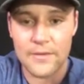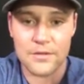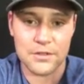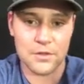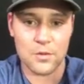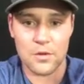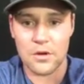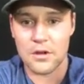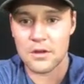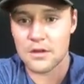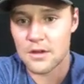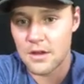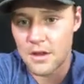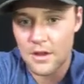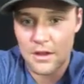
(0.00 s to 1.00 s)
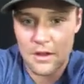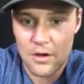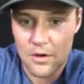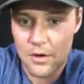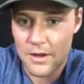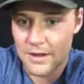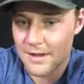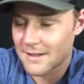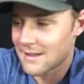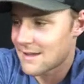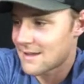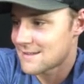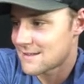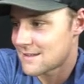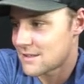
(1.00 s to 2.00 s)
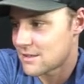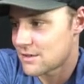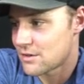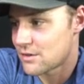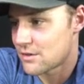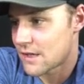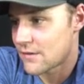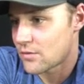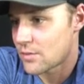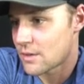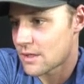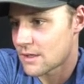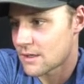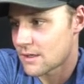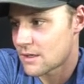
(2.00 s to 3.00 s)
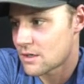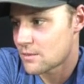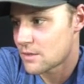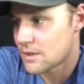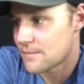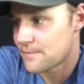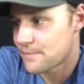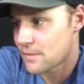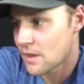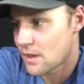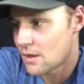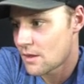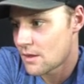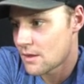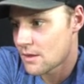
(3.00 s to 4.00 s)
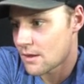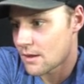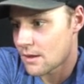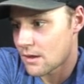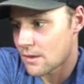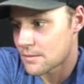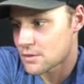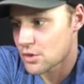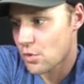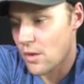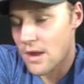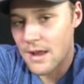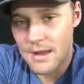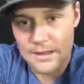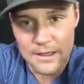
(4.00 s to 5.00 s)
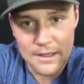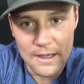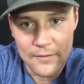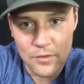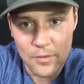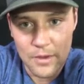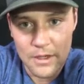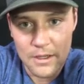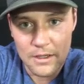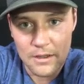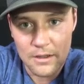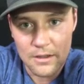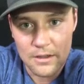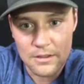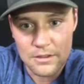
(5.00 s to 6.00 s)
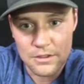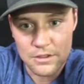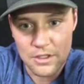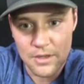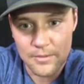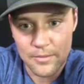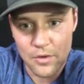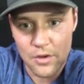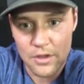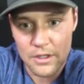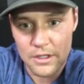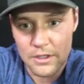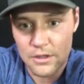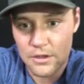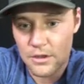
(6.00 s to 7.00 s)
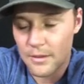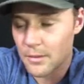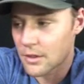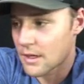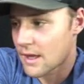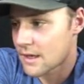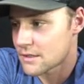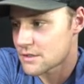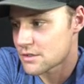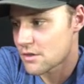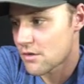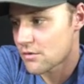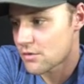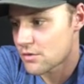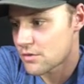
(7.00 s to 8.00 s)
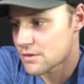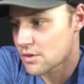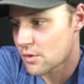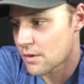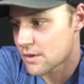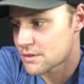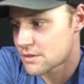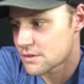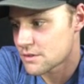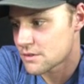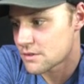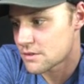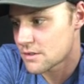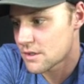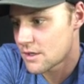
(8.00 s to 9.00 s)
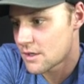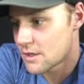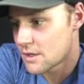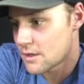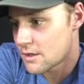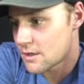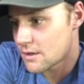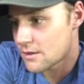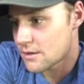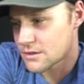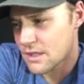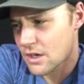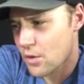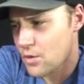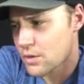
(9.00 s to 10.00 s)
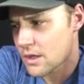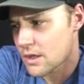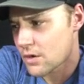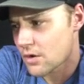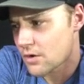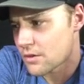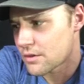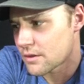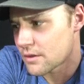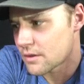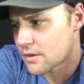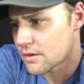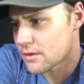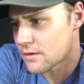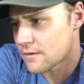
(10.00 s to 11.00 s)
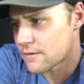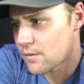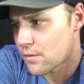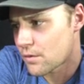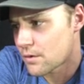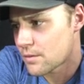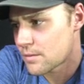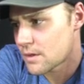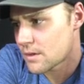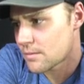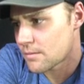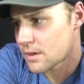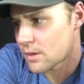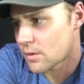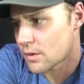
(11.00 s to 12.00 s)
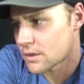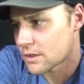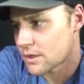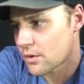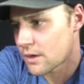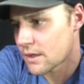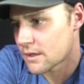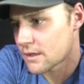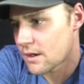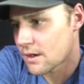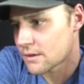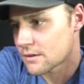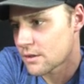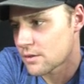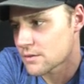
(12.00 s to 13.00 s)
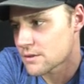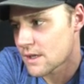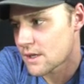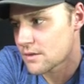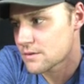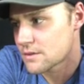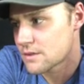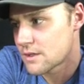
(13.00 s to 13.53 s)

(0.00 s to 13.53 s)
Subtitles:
Squad. All right, glad to hear everybody can hear me. So while I let everybody jump on here, I'm gonna kind of just go through these questions. There's not a whole lot on the forum, but I wanted to go ahead and knock those out.